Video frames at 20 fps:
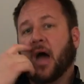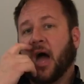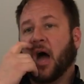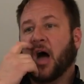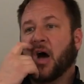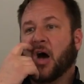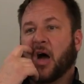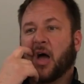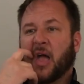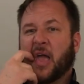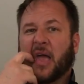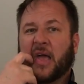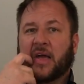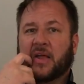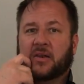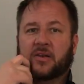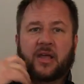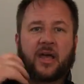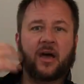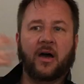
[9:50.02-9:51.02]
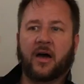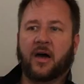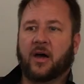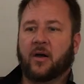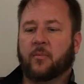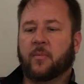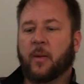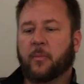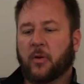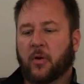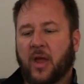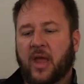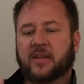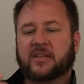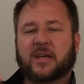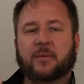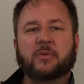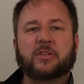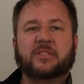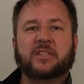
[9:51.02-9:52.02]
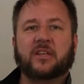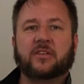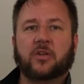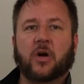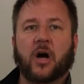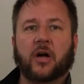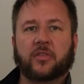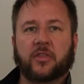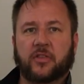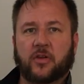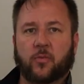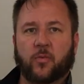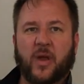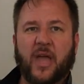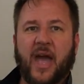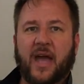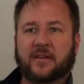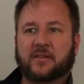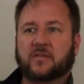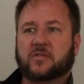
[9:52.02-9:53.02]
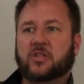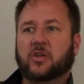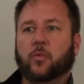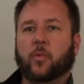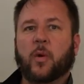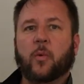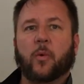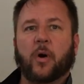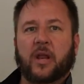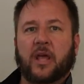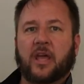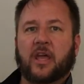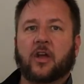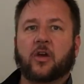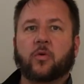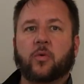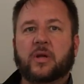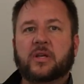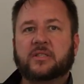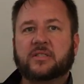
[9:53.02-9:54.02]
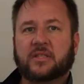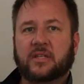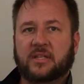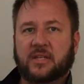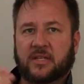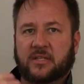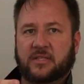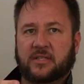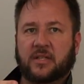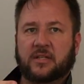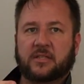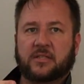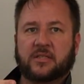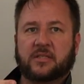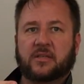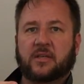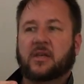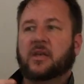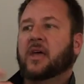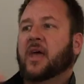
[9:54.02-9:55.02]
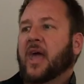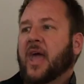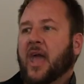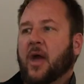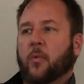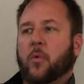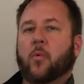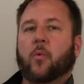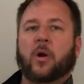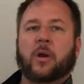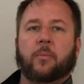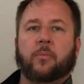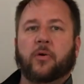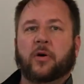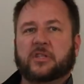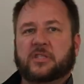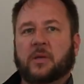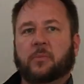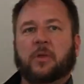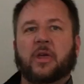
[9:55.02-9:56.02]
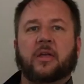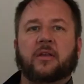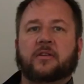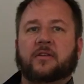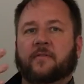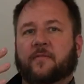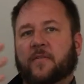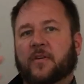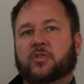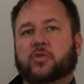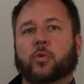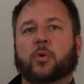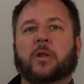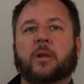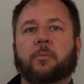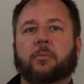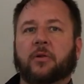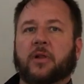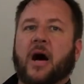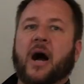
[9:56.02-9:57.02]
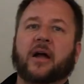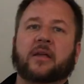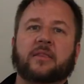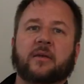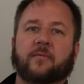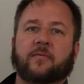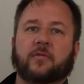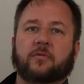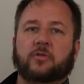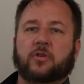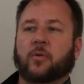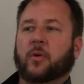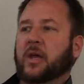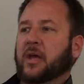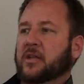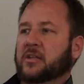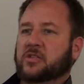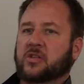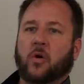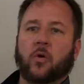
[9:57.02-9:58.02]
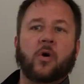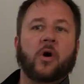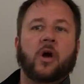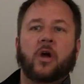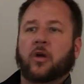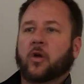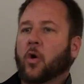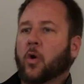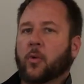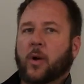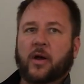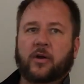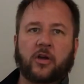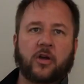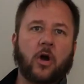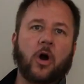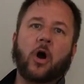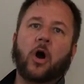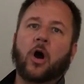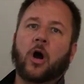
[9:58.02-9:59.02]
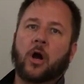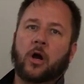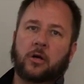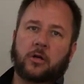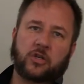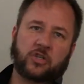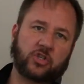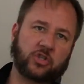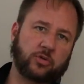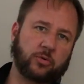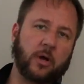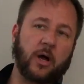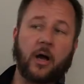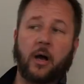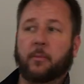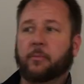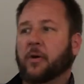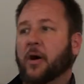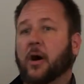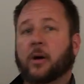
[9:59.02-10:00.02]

Uh, and uh, remember, anytime you see a dog that they're reactive to, we want to increase the distance and we want to put something to visually block them from doing it. So go around a car or a shrub.